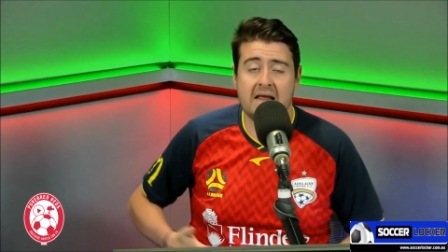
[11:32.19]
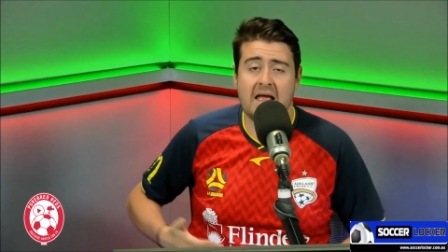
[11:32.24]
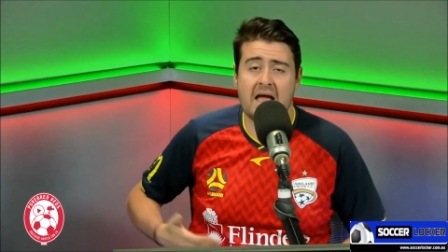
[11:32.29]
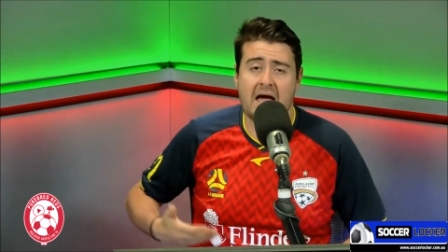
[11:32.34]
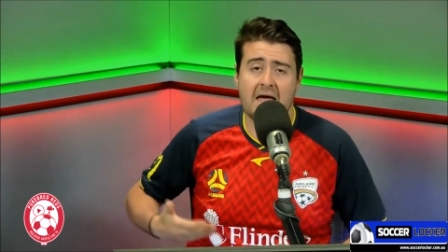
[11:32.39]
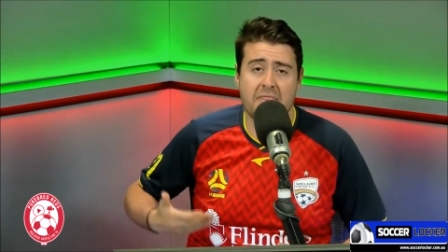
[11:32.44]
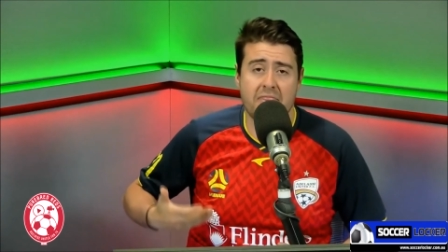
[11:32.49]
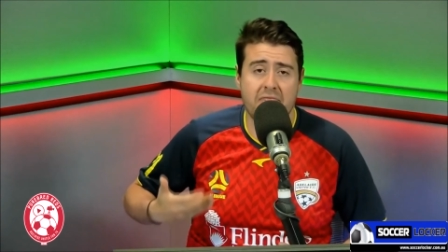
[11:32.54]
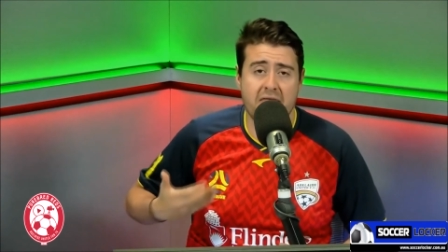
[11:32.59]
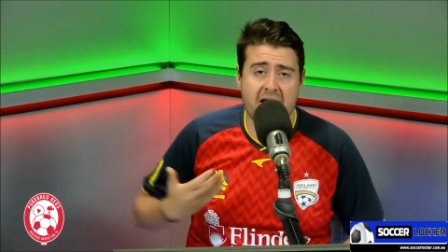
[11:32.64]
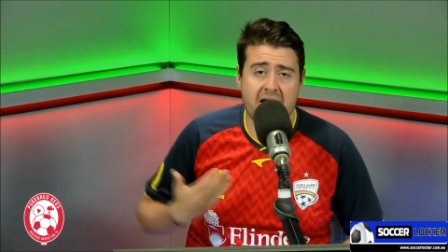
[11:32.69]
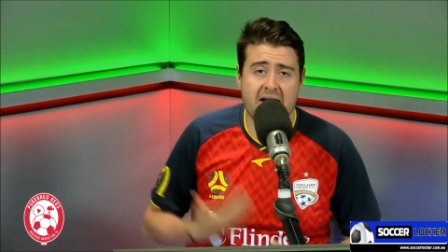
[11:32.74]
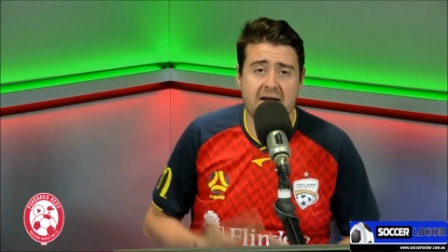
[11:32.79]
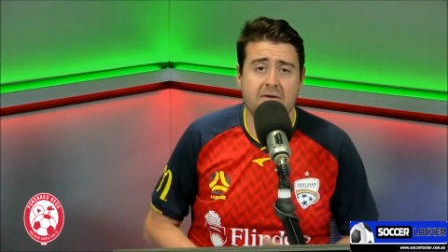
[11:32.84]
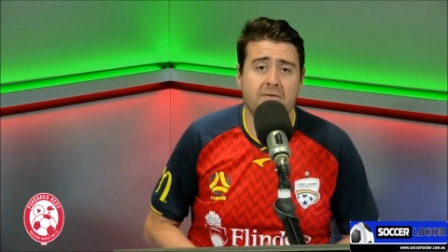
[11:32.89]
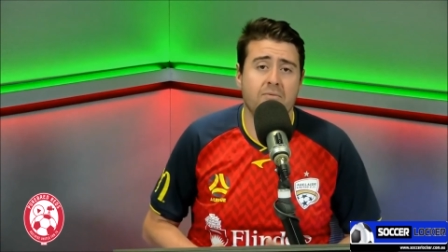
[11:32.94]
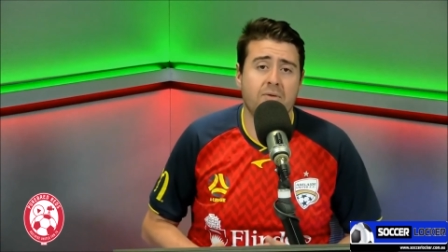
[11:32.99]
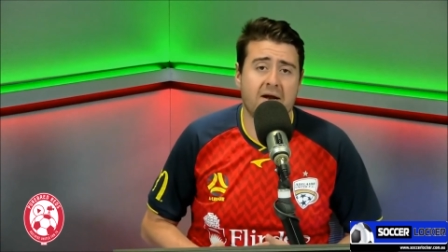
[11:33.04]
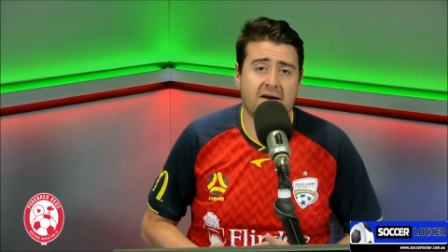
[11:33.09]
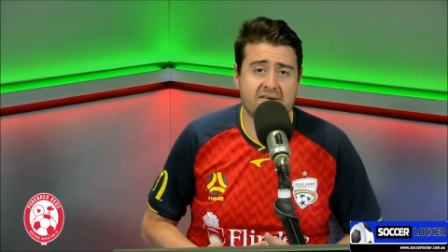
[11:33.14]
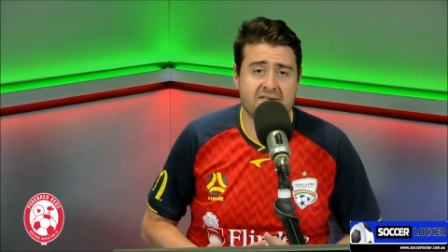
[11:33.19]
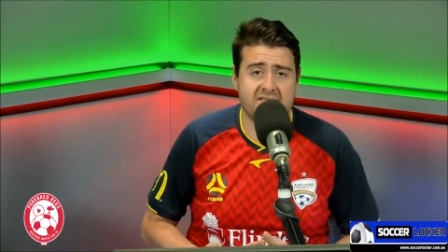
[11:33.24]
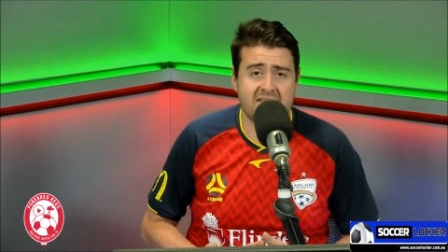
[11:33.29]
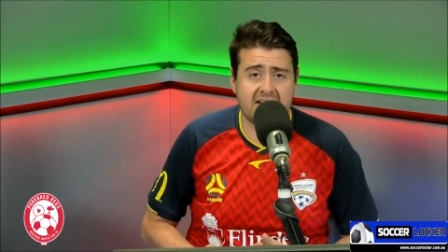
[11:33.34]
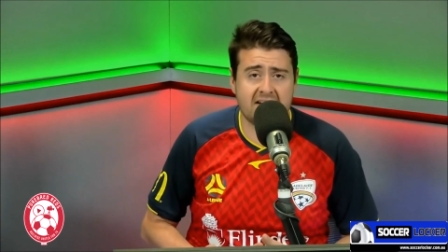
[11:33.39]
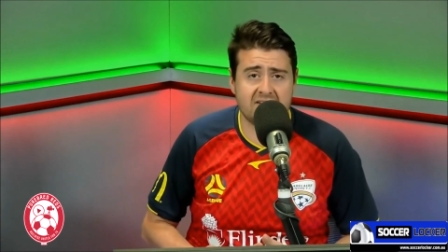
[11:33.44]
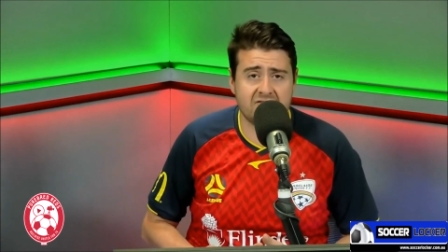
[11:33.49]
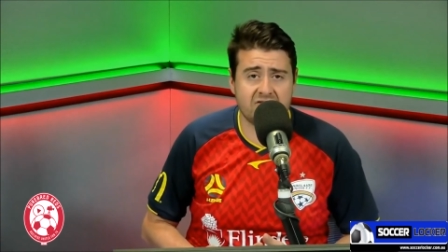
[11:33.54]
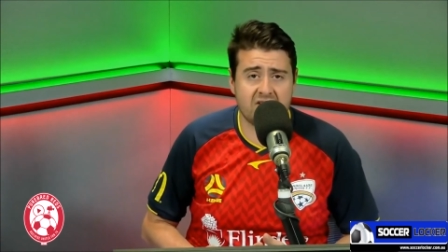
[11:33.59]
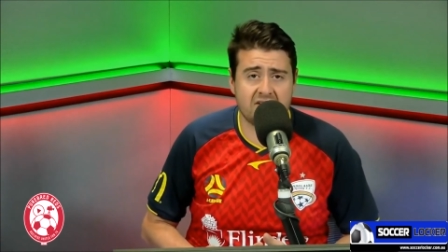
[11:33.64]
And then we had a
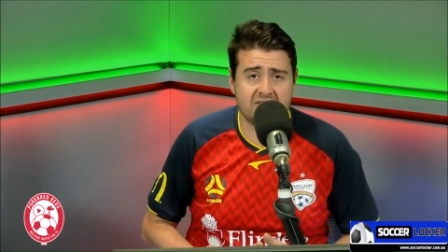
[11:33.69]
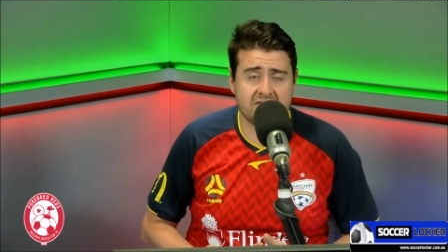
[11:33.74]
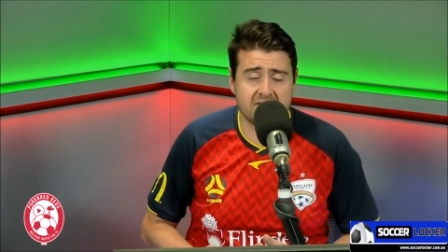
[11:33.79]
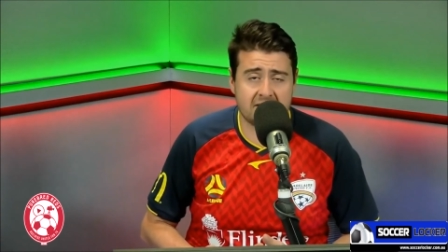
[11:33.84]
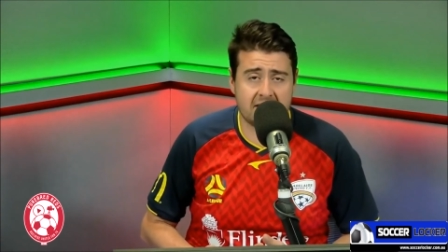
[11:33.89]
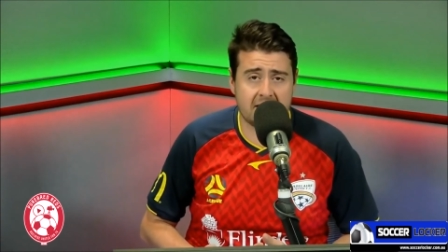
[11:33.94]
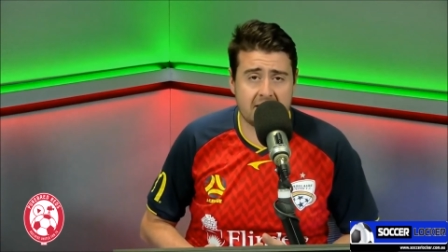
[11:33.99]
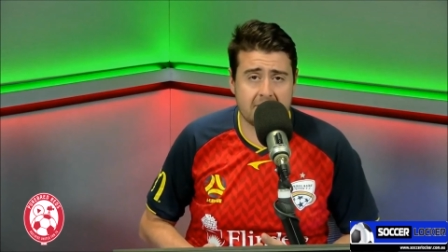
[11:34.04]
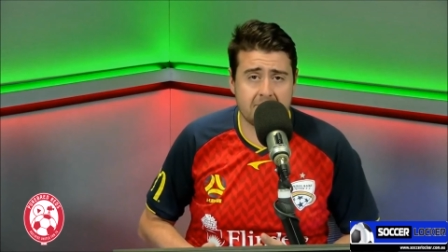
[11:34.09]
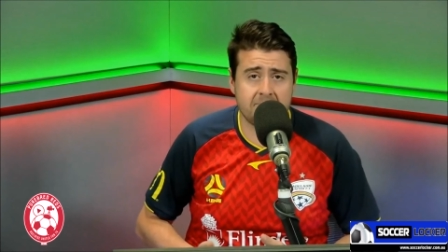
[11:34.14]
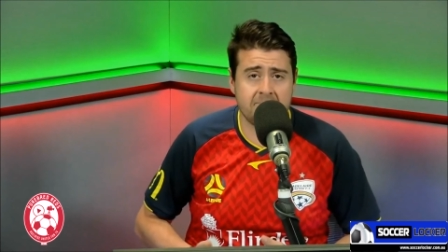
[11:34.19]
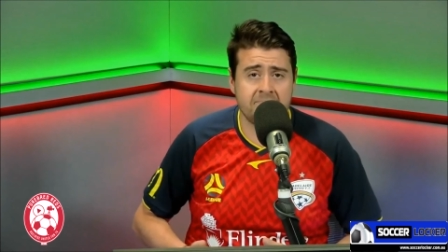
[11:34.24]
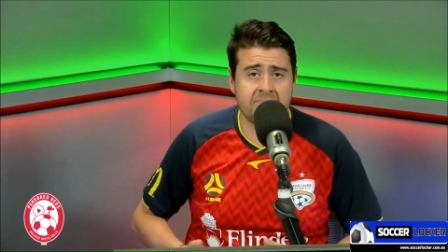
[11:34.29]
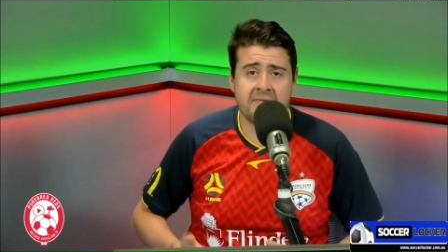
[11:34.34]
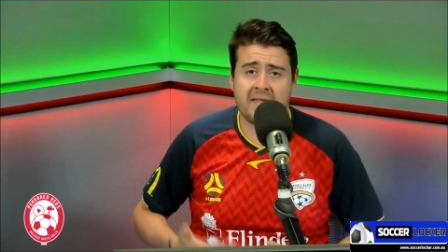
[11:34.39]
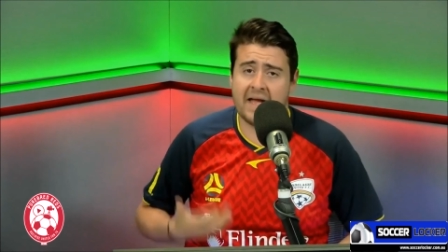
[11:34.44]
second chance to get him.